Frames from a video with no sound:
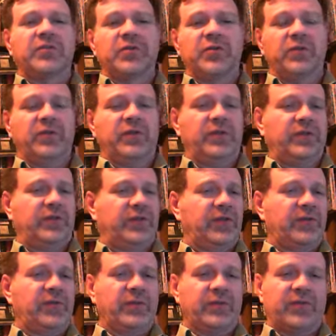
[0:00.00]
over the years?
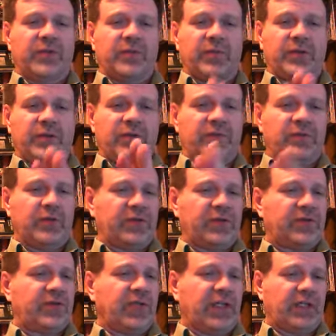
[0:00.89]
This was something that
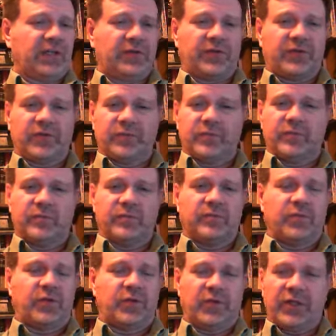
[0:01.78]
took seconds.
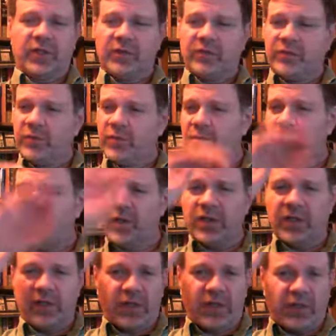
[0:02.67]
Create the
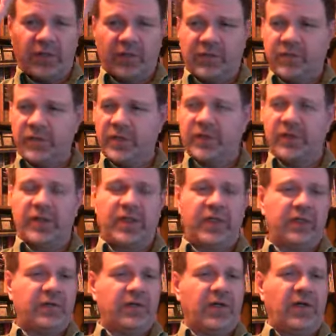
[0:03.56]
formula, you fill it
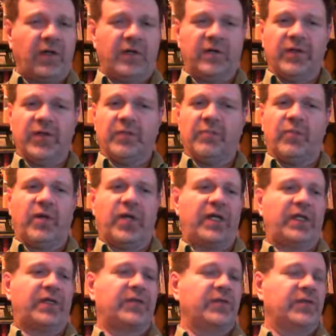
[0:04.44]
into all of the
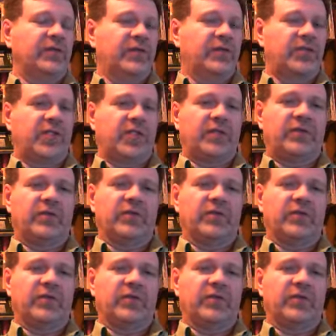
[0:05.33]
blanks in the sheet